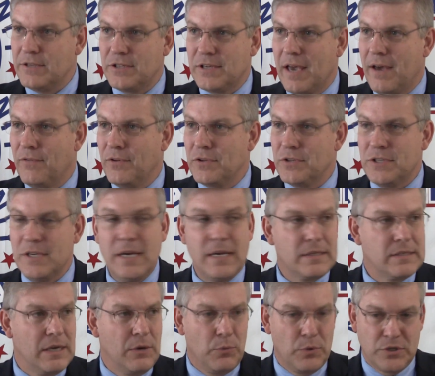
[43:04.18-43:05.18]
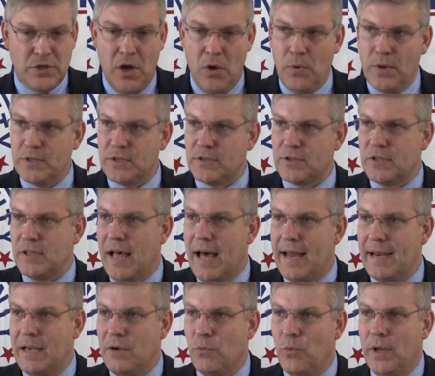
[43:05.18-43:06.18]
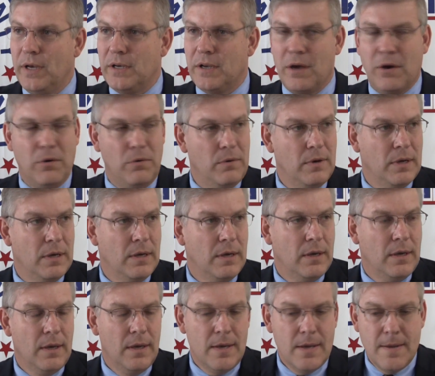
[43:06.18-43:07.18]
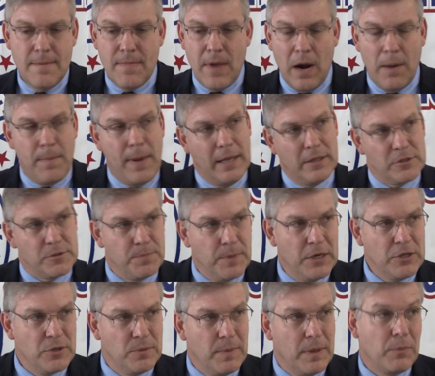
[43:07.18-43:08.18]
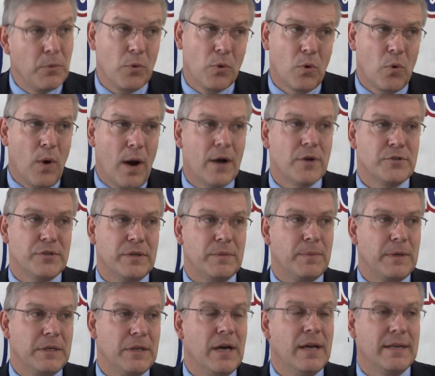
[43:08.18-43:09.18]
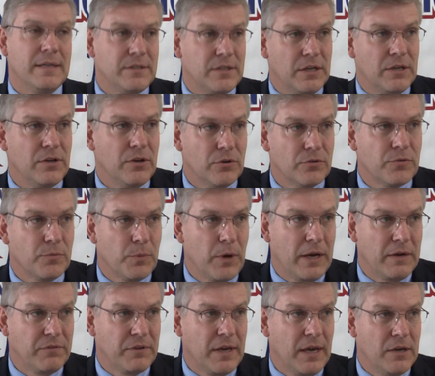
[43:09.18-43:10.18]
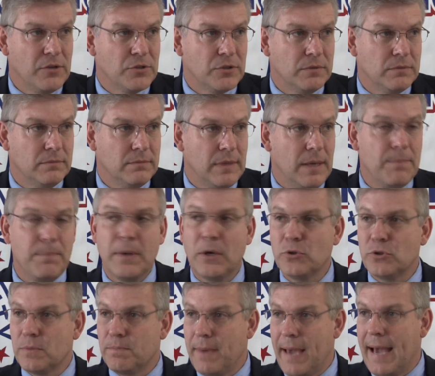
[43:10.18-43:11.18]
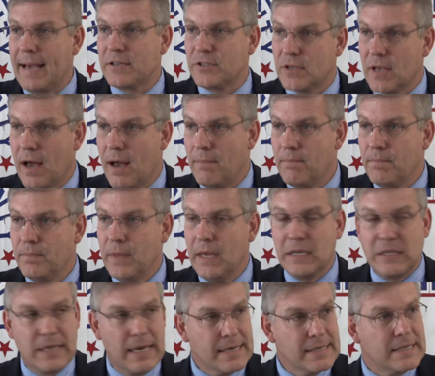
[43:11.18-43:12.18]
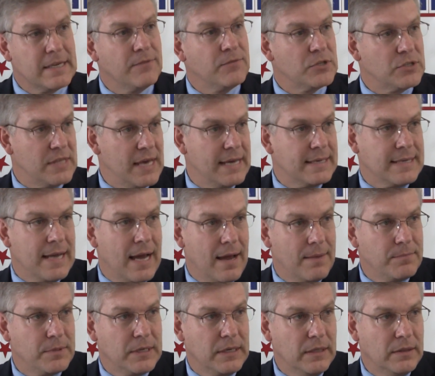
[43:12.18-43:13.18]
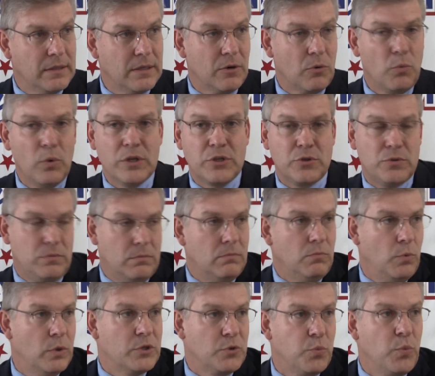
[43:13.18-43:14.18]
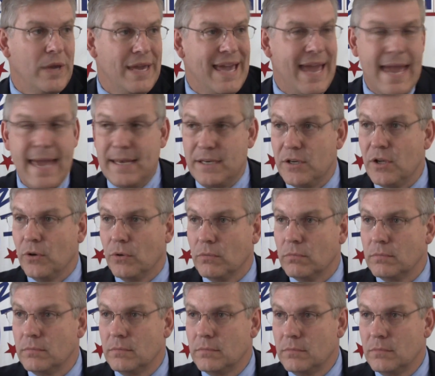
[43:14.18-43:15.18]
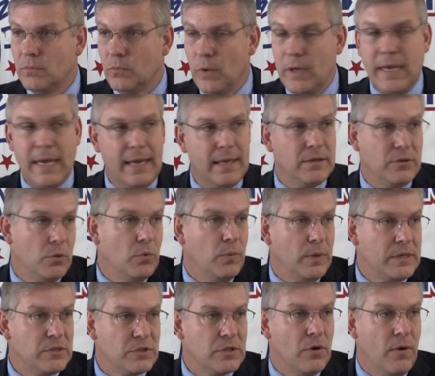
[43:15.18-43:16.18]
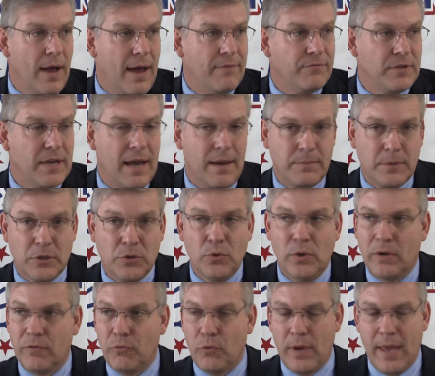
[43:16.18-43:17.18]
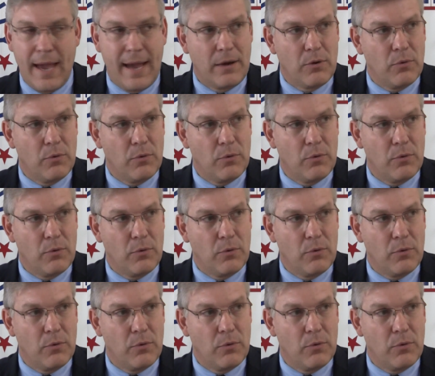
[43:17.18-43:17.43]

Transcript: 7, 6. It was always a sliding window. Our balanced budget amendment requires that it be done in 10 years from ratification. It builds a backstop. It does give us that time to get there, which we can do. We can do, and we still have time to do it if we